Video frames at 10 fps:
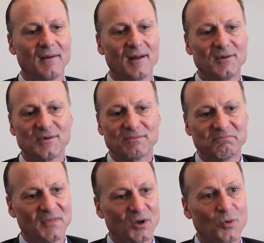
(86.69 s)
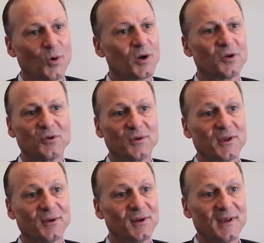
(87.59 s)
It's a quarter to a
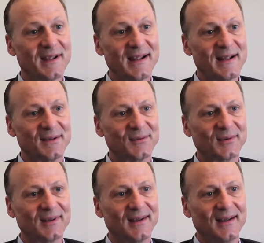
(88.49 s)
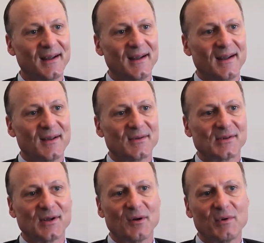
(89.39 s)
third of the hands.
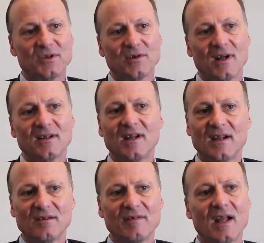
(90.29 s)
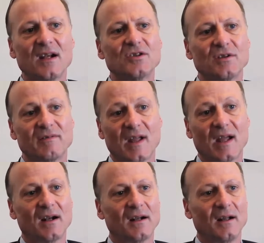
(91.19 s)
So we try to take advantage of
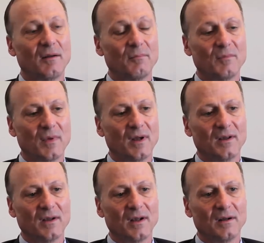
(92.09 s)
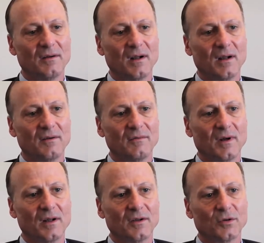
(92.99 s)
that, and
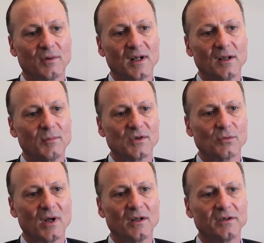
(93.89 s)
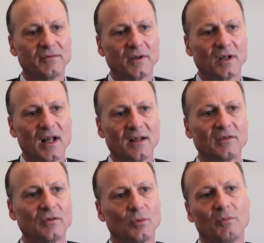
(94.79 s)
in the curriculum as well. Different
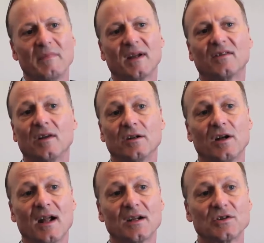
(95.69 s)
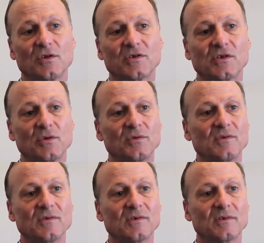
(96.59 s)
classes will mix international
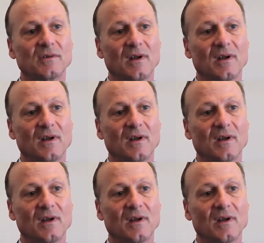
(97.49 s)
students,